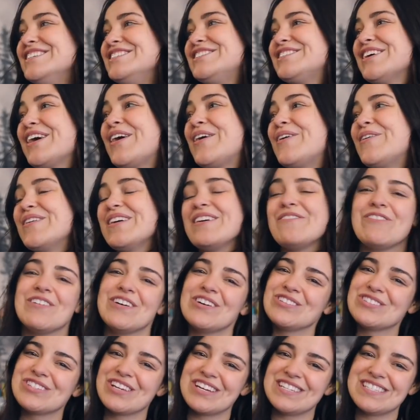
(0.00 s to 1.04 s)
So it
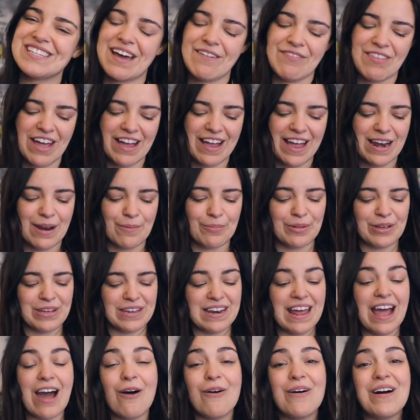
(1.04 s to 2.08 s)
feels good to have that kind of
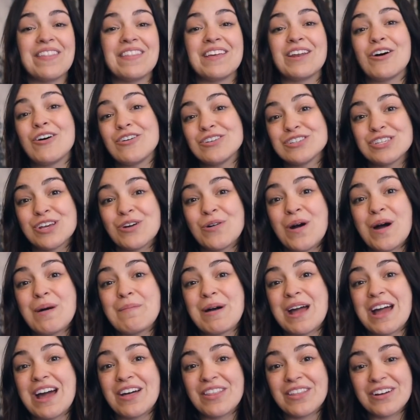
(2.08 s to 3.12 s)
planned out. And then also
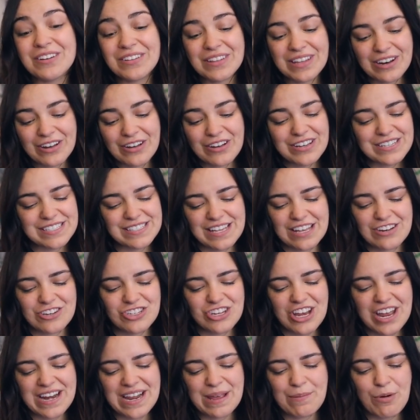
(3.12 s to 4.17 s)
my other little
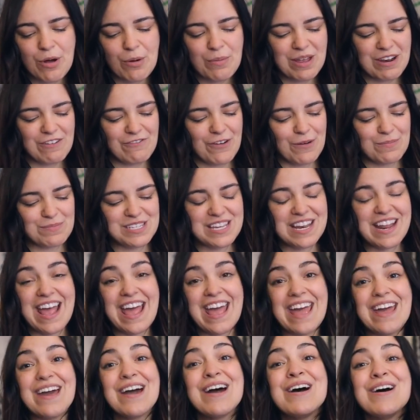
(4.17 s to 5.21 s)
sunshiny moment from
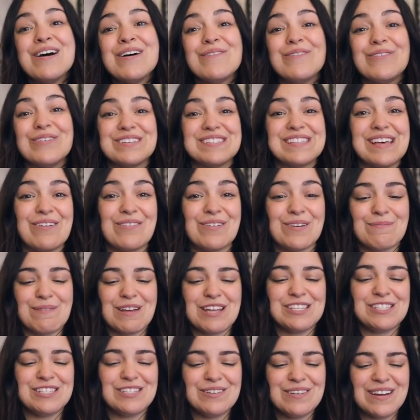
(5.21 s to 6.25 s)
today was that one of
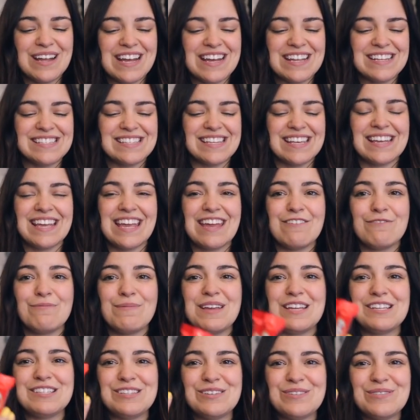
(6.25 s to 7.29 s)
my students gave
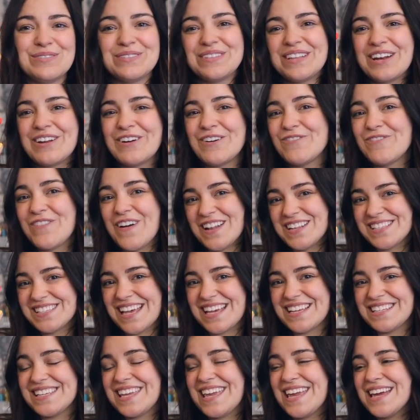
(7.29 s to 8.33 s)
me two little fun
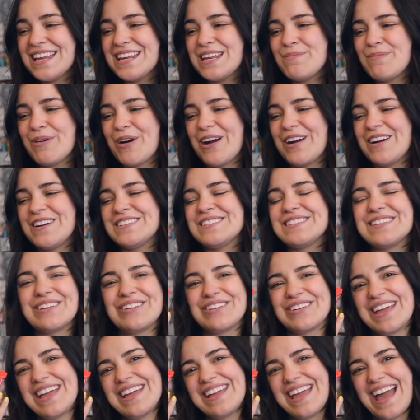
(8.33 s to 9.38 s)
size candy bars,
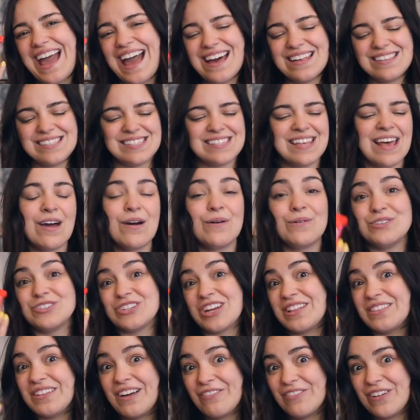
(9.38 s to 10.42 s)
little Kit Kats, which
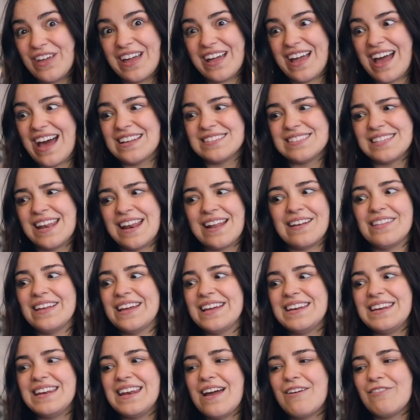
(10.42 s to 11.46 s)
I love Kit Kats and I
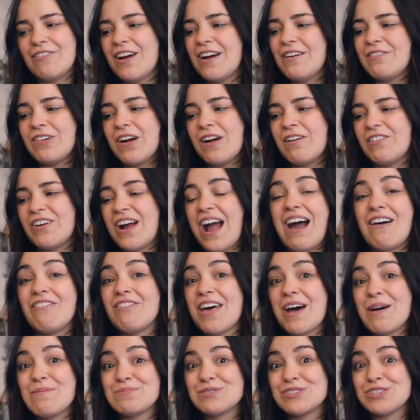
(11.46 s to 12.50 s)
like never ever ever have
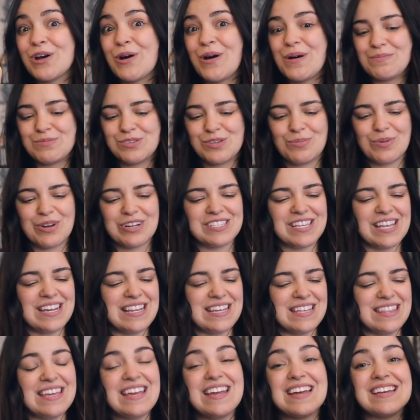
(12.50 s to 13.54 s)
them. So I'm super super excited
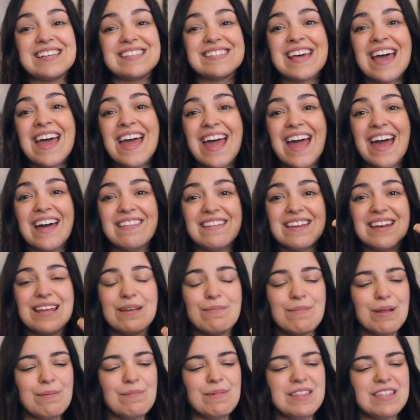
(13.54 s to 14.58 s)
to eat these. And then
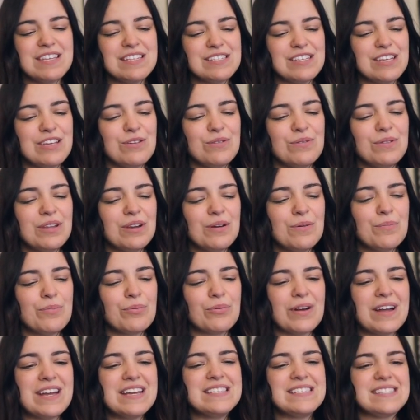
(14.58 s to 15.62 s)
he made me this cute little
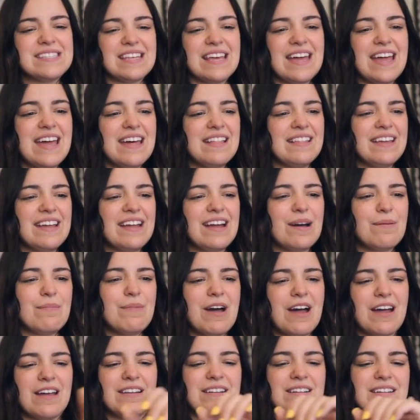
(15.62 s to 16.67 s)
bracelet. Like, come
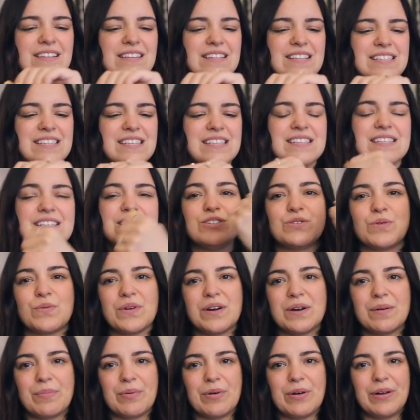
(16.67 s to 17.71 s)
on, this is
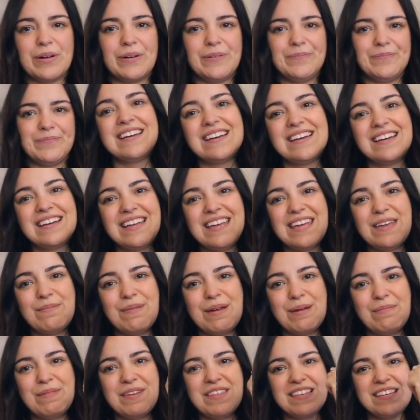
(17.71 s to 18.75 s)
adorable he
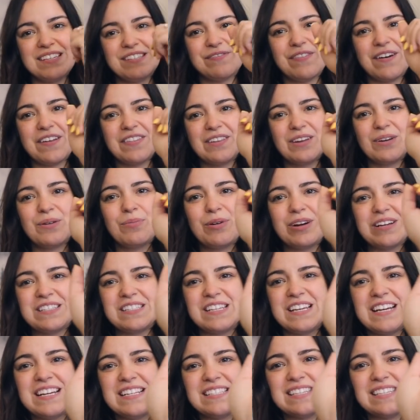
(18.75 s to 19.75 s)
made me this fun little bracelet.